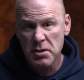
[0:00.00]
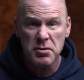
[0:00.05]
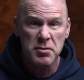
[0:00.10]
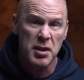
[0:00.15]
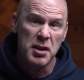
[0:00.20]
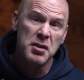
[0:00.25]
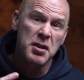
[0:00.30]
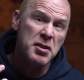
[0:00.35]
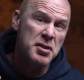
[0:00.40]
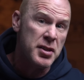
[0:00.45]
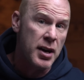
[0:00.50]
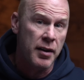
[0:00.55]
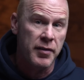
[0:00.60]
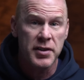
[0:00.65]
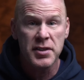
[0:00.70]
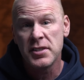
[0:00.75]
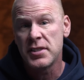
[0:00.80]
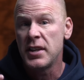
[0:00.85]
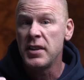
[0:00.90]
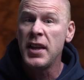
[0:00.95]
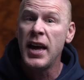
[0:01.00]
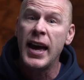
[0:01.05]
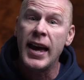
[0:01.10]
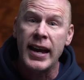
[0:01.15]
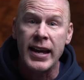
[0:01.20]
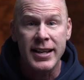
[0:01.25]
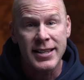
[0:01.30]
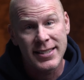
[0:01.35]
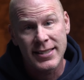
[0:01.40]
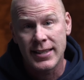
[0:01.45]
then the sevens, then the
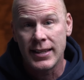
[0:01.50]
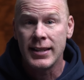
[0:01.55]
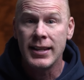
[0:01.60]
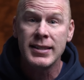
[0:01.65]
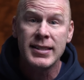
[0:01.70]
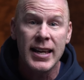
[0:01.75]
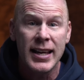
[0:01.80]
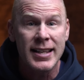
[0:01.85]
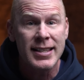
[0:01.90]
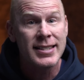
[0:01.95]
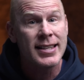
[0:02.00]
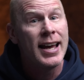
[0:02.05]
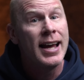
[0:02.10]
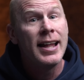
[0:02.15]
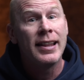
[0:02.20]
eights, then the tens,